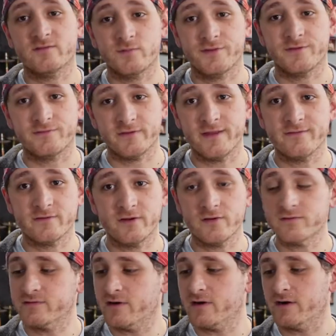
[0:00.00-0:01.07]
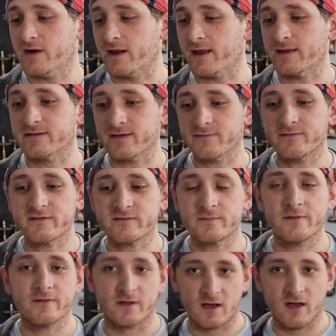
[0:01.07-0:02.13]
is what the flavor notes are, and I can definitely
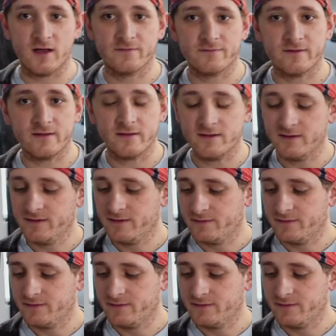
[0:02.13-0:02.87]
smell the coffee